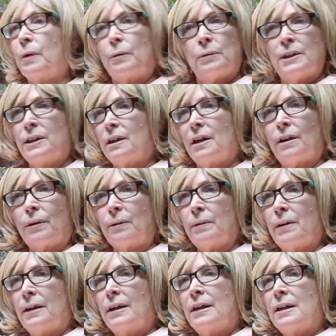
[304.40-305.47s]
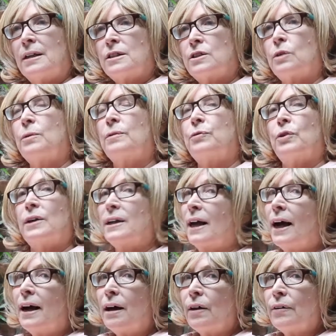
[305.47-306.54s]
what we know. So if we're in
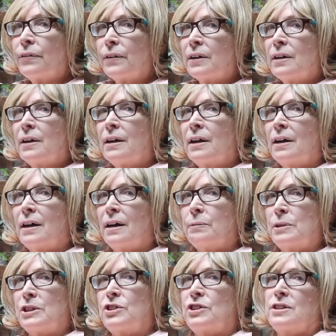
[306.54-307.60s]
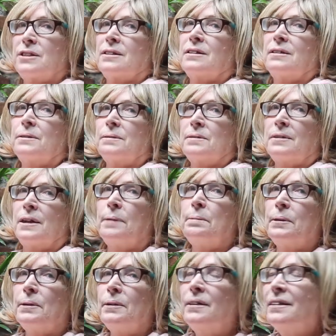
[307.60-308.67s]
health, which is the
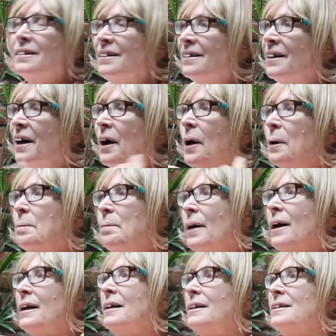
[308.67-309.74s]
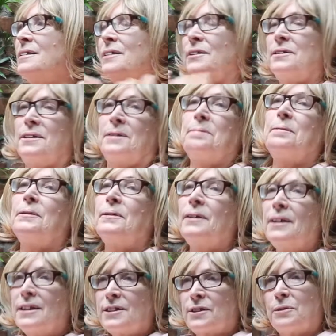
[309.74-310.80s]
temple, our body is our temple.
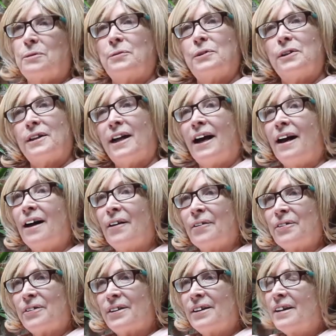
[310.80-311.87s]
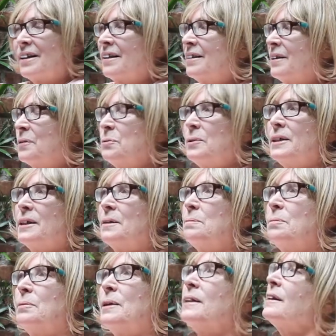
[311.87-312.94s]
So if we're in health, then we can
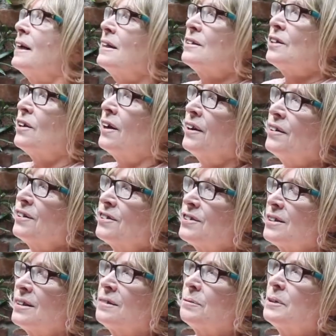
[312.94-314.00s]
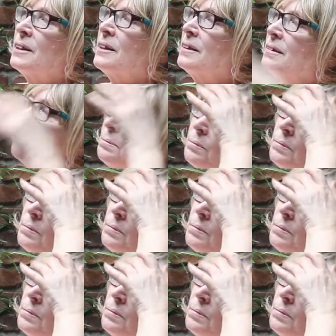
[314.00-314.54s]
bring that to others and we can